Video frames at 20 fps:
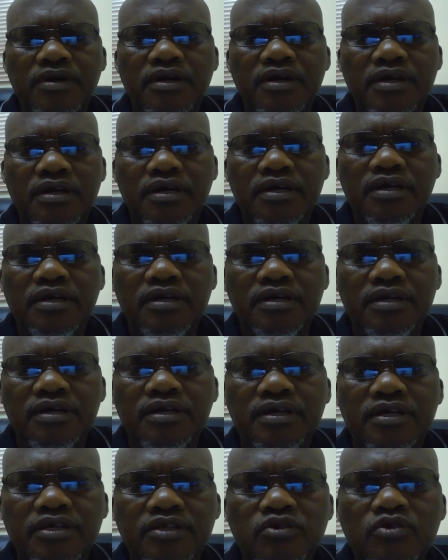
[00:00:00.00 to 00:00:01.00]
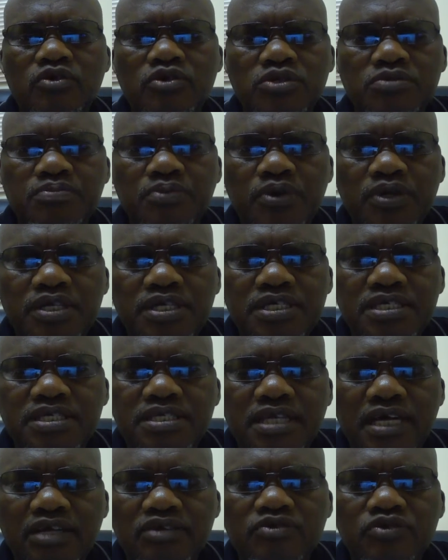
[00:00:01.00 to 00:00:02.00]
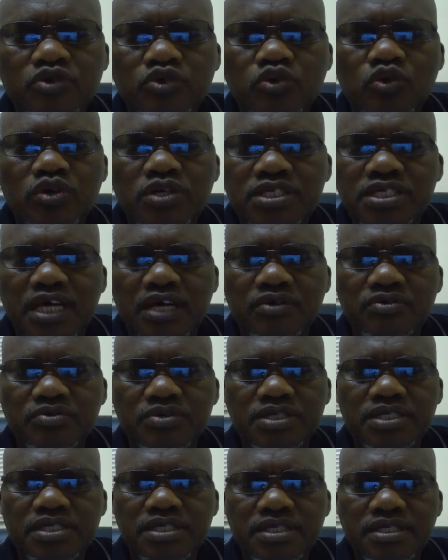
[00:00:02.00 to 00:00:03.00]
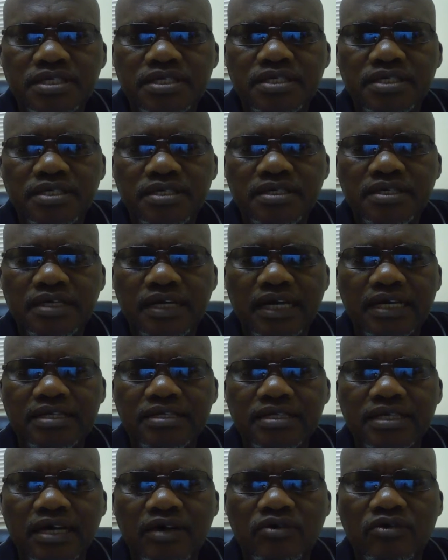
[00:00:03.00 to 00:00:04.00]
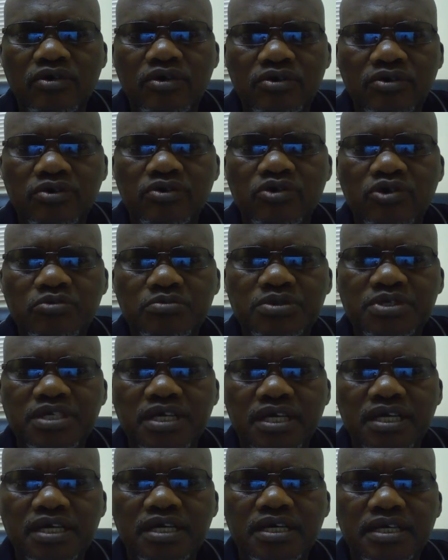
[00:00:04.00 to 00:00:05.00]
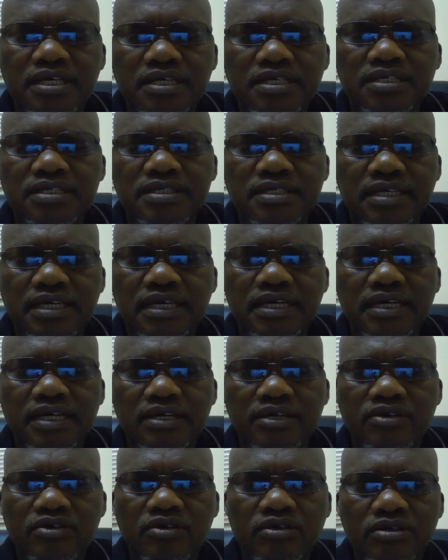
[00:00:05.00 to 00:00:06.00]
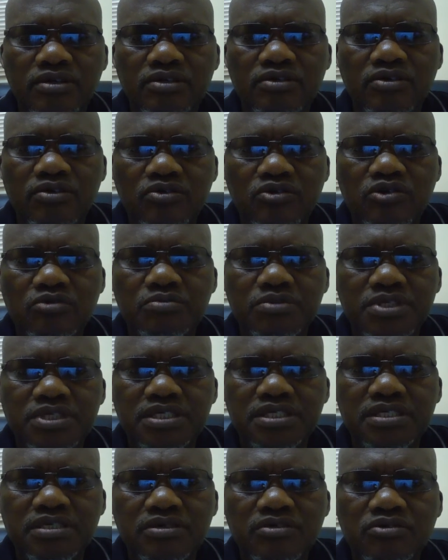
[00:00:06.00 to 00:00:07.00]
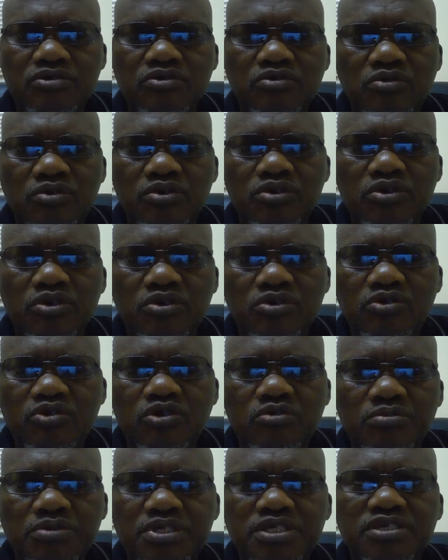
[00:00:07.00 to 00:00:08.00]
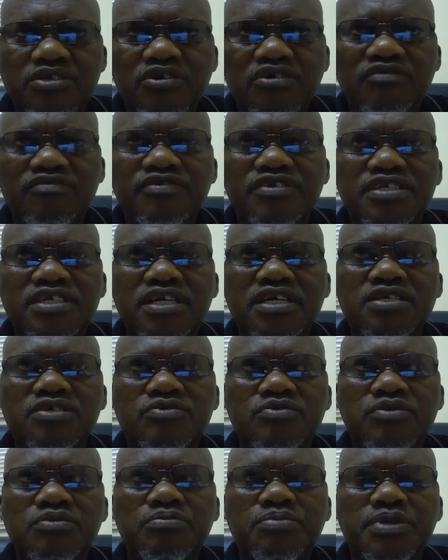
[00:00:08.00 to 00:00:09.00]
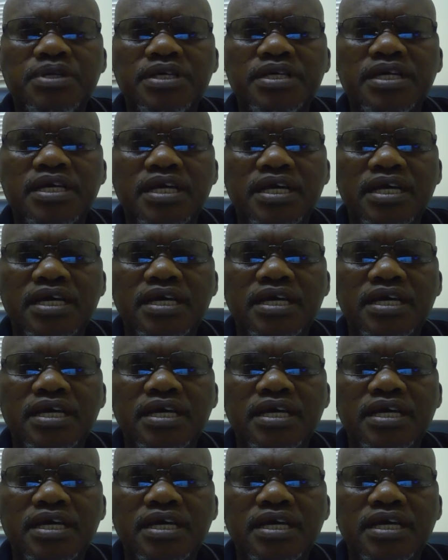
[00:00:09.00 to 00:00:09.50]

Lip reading: those police that you don't salute, right? They are called non-commissioned. The non-commissioned officers will be